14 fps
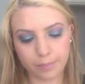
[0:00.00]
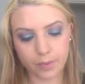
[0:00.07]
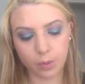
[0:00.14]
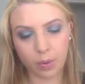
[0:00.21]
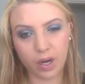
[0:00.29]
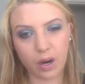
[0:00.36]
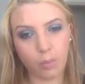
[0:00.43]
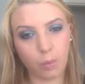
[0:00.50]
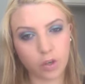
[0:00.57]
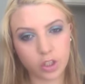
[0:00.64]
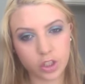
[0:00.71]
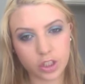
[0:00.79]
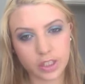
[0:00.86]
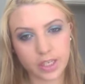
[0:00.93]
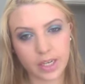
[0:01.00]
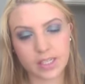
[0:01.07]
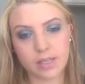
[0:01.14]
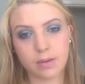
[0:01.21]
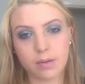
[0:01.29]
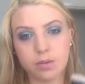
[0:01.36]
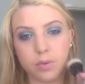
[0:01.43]
when I washed it, and
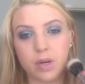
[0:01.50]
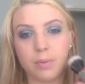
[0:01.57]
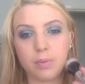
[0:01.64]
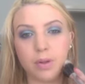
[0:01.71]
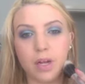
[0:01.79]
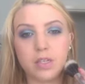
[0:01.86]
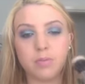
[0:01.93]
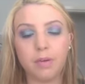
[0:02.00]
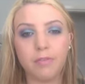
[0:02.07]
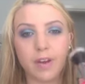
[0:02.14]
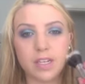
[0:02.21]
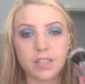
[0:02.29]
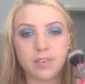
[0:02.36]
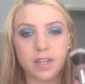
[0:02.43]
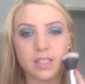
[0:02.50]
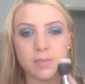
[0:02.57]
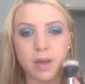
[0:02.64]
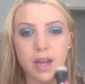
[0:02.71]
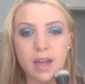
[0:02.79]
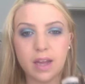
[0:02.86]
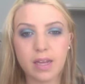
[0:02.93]
sometimes when I apply it to my face, I've had some
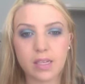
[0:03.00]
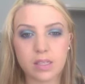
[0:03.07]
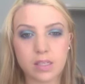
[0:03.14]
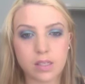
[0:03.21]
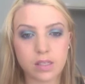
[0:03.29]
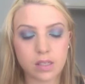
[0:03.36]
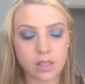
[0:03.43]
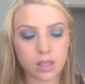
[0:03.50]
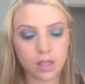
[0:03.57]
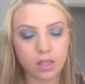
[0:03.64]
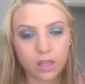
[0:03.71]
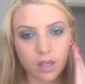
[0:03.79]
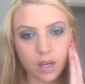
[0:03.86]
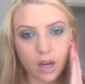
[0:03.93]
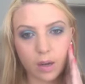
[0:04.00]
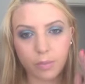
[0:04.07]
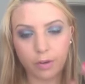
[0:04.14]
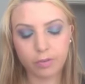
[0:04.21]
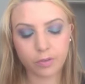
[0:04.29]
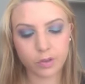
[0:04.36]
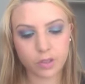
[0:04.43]
hairs come
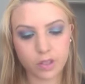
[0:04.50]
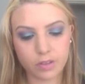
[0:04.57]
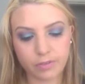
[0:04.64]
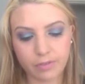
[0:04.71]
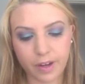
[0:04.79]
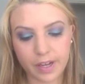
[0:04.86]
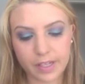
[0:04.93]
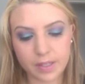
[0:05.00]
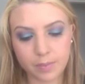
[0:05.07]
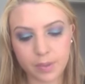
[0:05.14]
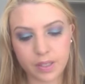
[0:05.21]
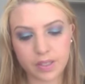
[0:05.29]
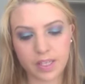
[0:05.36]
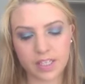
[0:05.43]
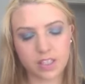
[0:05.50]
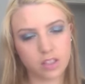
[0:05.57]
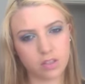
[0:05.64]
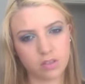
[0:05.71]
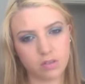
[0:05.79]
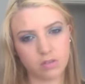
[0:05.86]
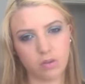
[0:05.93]
off onto the face, but
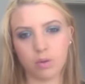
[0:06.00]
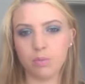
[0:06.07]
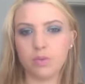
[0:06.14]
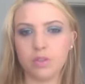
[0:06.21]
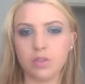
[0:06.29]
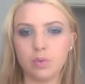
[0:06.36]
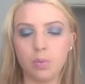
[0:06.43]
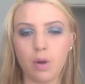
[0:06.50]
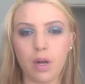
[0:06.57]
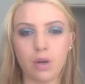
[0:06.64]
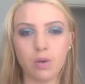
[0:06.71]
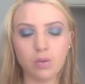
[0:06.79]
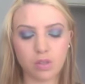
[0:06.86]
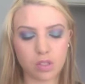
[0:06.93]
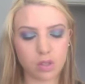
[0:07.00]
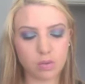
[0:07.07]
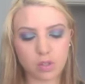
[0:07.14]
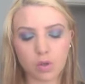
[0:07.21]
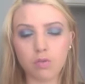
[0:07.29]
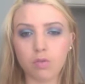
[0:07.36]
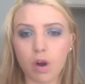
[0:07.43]
that's normal as well. So it
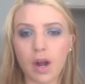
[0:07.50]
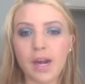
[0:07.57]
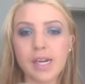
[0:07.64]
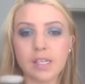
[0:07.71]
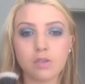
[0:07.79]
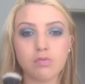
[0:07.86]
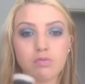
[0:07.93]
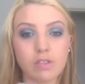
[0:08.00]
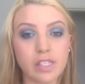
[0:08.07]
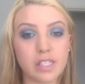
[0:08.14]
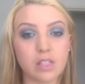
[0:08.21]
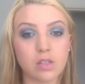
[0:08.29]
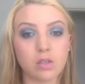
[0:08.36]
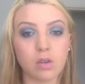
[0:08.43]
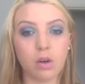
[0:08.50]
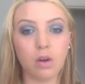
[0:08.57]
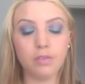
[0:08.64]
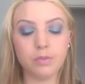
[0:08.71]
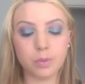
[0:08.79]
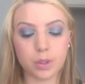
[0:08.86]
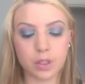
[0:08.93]
was alright. It's really
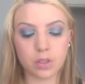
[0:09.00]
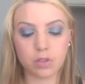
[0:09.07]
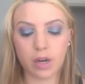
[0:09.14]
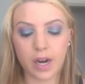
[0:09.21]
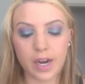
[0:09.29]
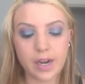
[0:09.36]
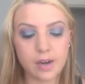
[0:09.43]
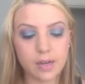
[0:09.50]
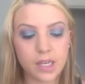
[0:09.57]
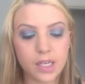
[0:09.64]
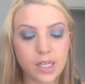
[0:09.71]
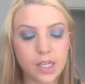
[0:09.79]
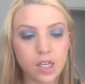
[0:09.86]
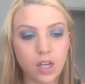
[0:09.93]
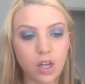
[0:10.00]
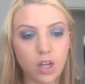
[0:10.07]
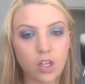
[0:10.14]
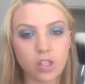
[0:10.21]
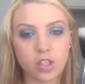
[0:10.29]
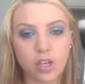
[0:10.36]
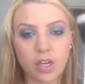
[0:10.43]
soft, which is great.
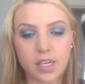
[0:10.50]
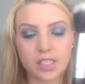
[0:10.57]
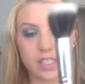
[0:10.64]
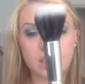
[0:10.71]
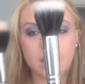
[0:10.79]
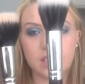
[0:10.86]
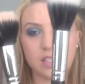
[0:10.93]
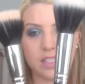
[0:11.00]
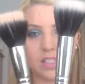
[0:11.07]
So just in